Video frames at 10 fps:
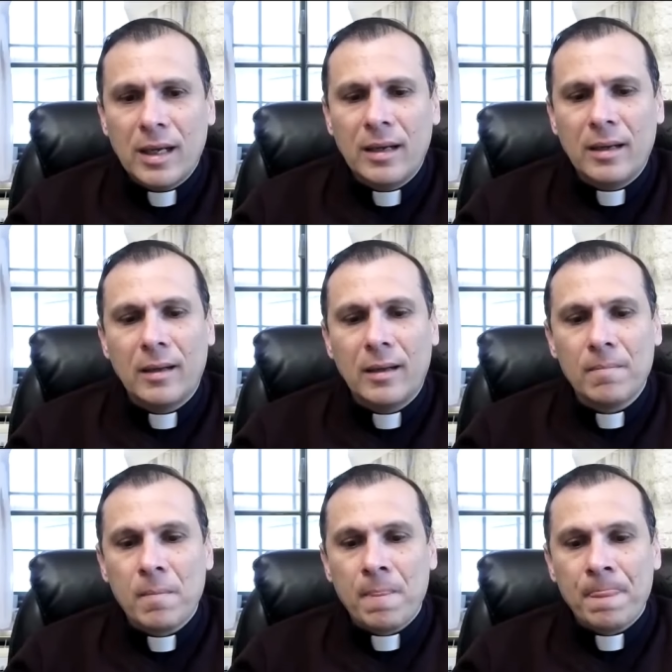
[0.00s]
Uh,
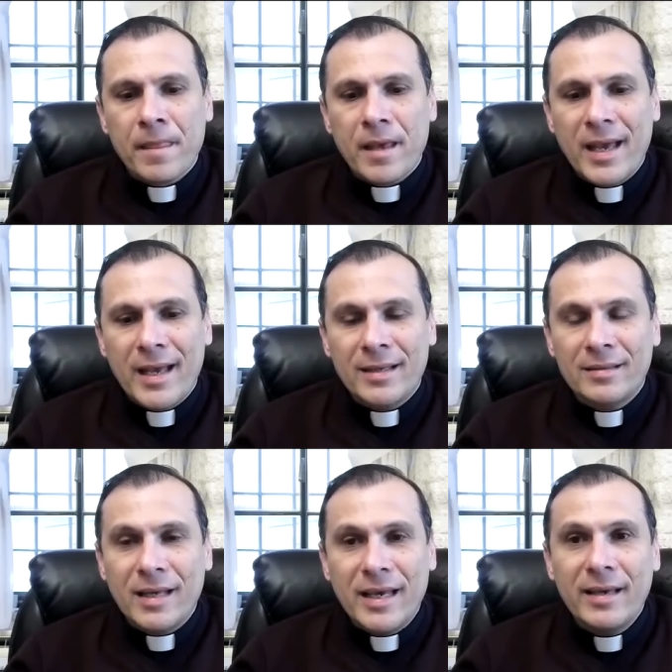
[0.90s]

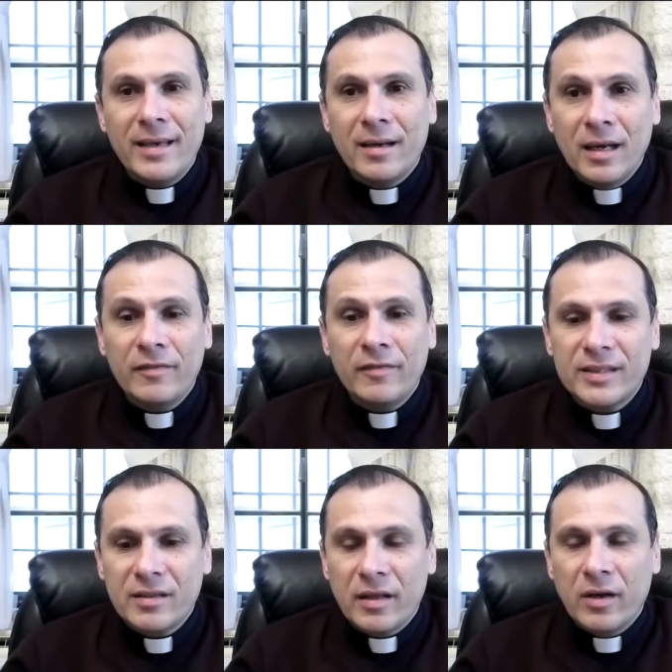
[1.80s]
and he
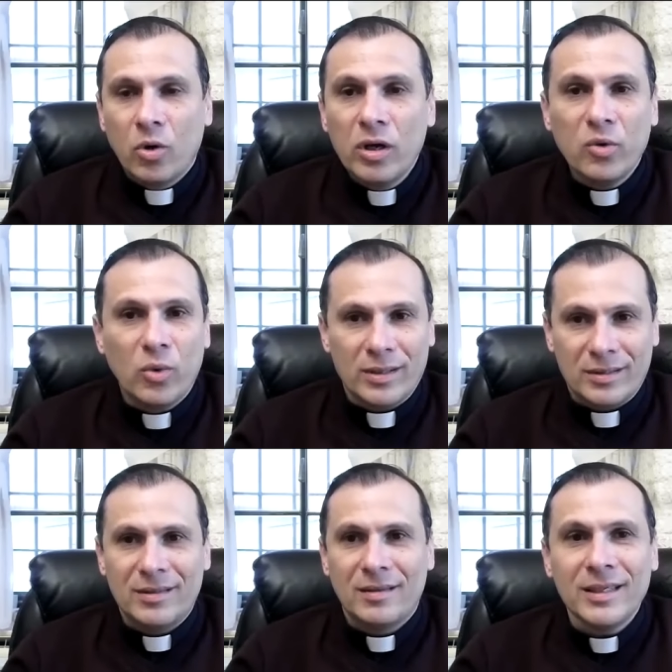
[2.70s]
lifts the lowly one.
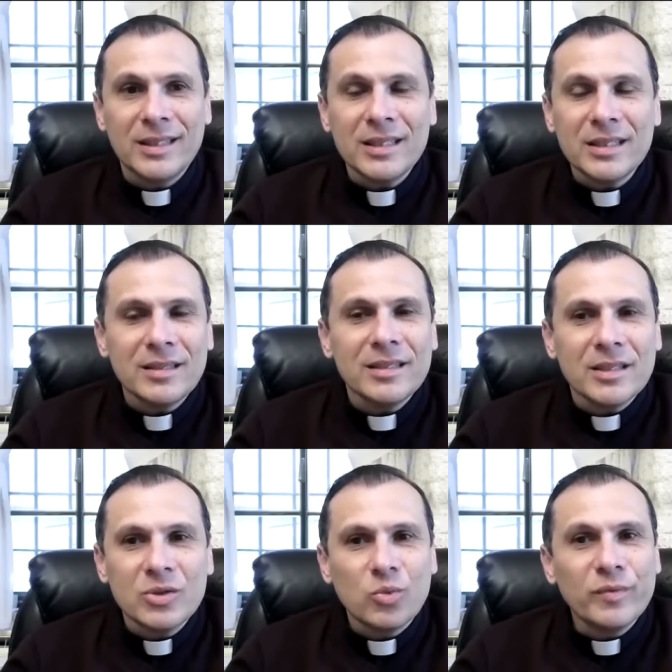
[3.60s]
This is, this
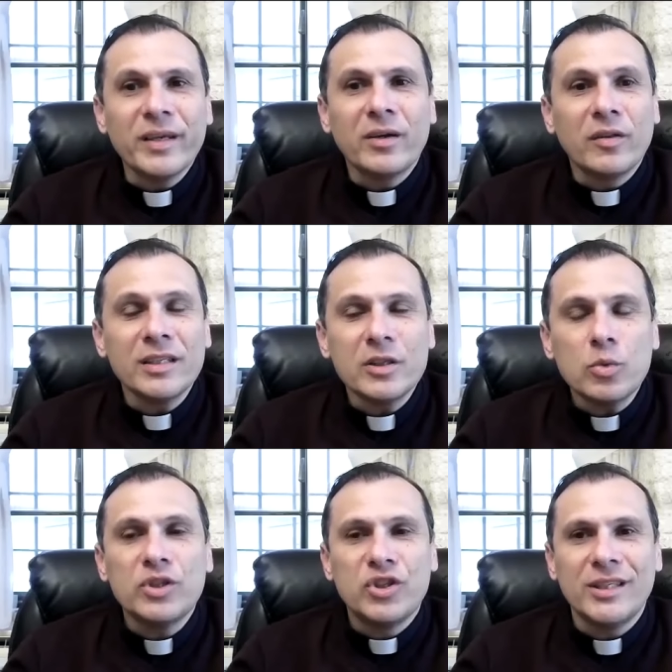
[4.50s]
is, you know, this is
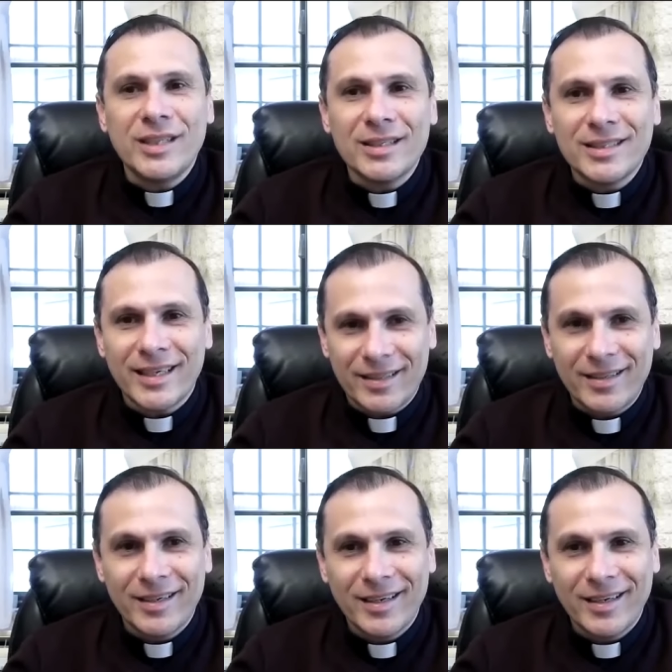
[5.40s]
what Jesus said